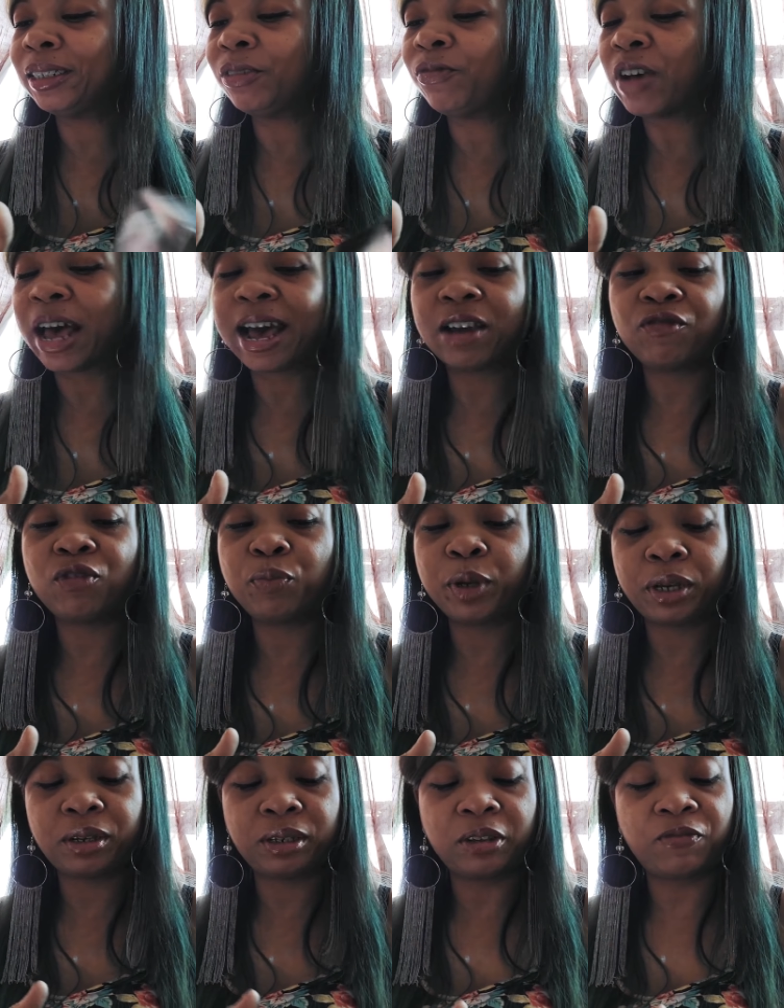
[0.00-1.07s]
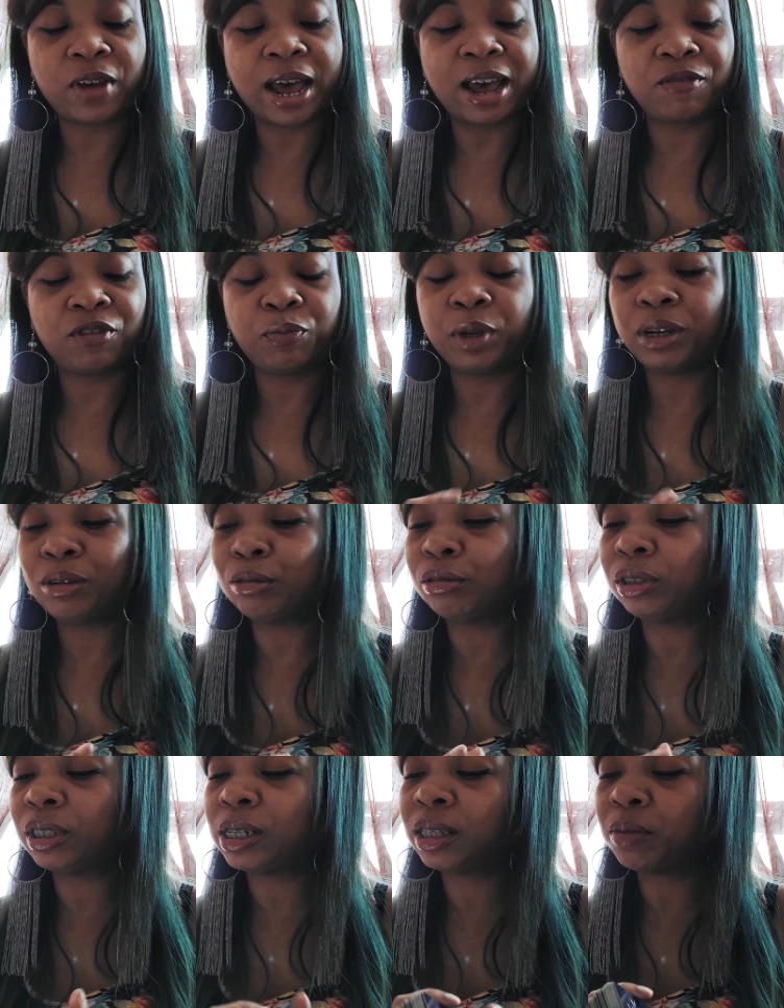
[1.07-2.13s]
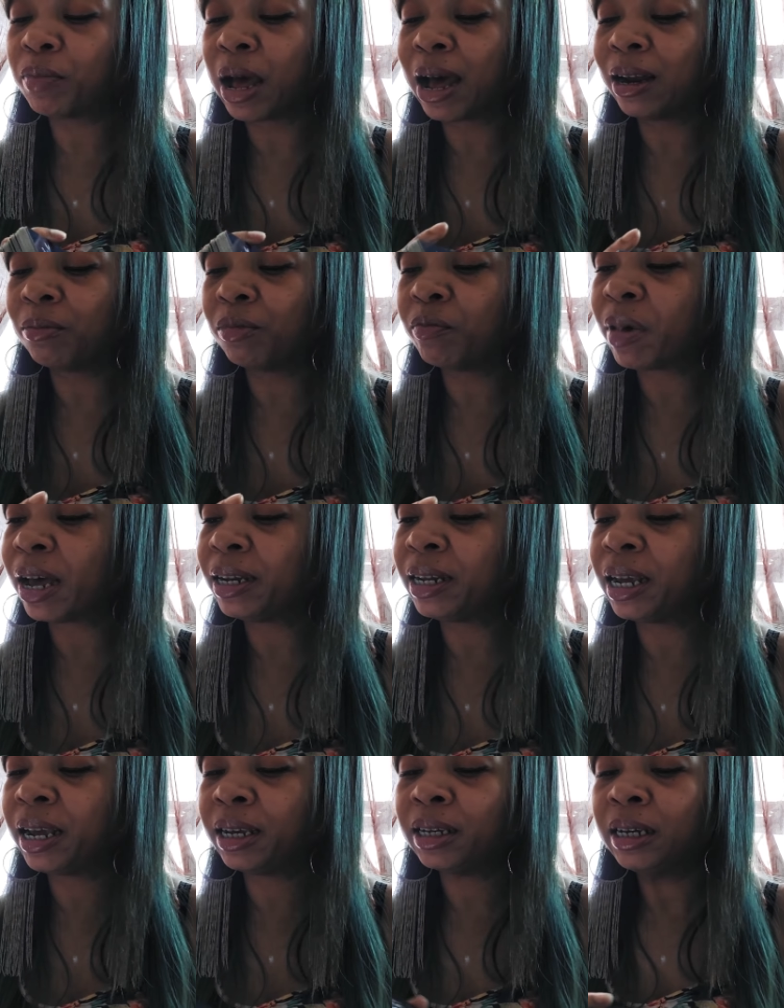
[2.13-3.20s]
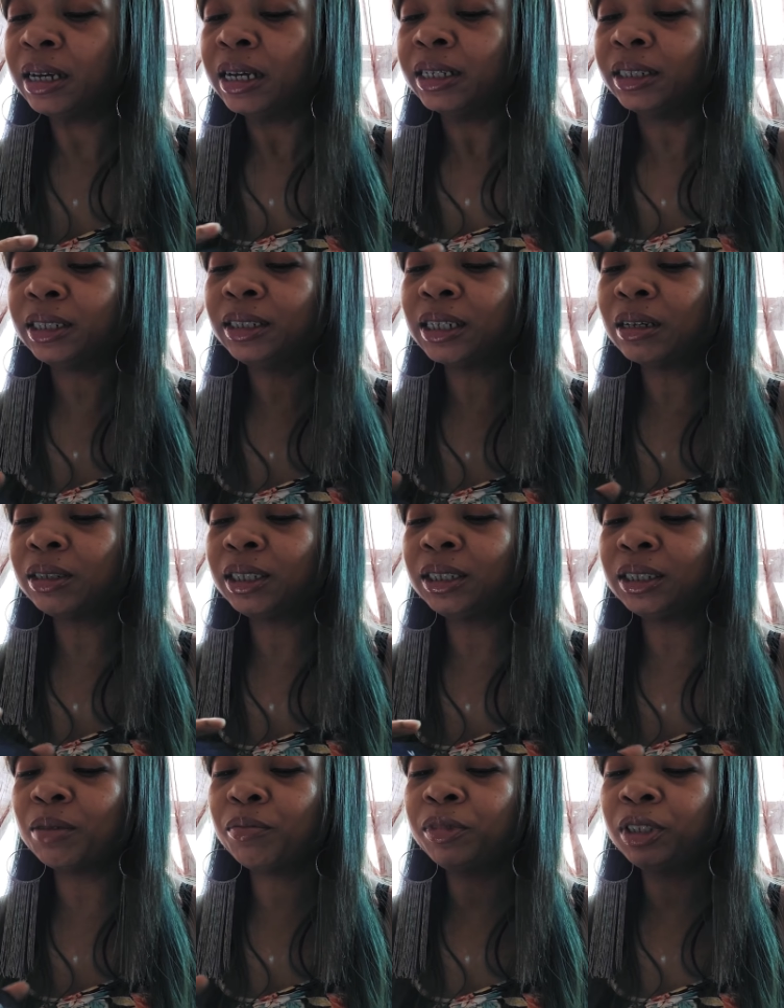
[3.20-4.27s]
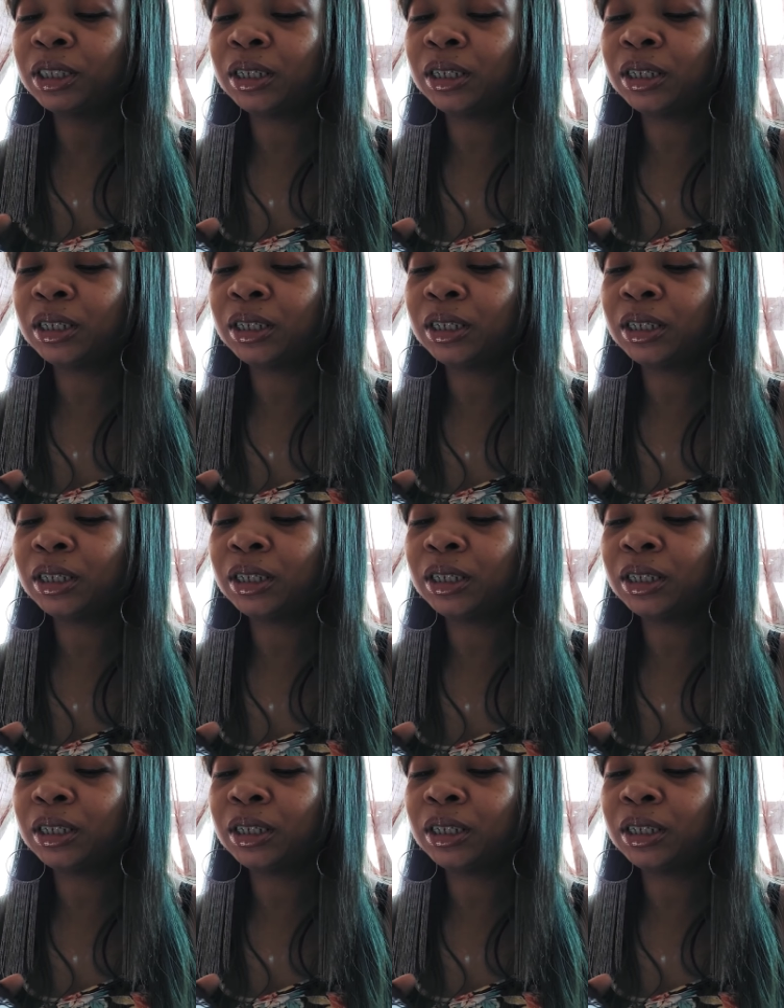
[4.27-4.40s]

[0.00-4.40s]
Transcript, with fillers: The five, of, the five of Pentacles is at the bottom of my deck. See some, see some.